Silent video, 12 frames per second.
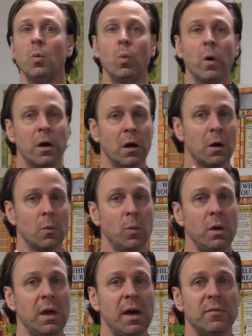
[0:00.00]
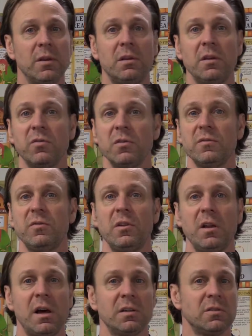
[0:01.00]
where we have a different
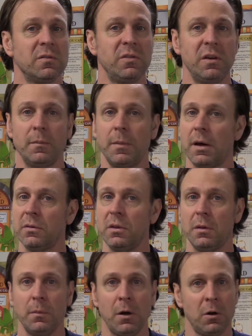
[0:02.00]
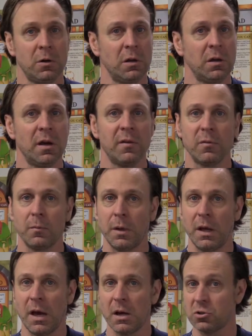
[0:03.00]
philosophy about the American
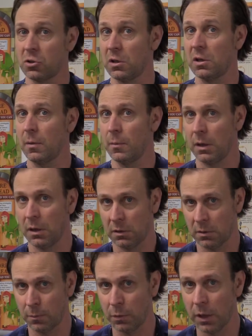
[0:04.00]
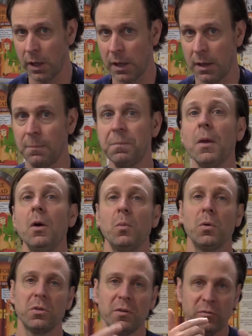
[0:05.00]
government actually coming into play
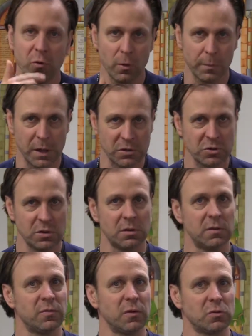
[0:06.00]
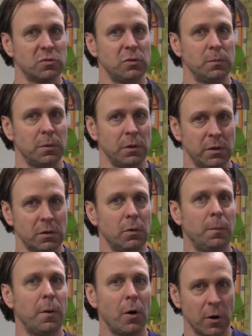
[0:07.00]
with the formation of the first two
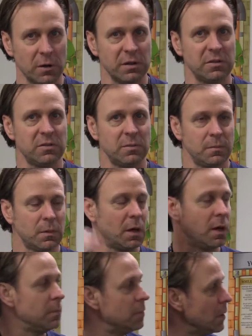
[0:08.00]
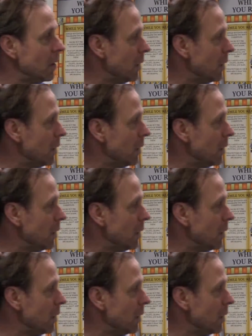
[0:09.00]
political parties, okay?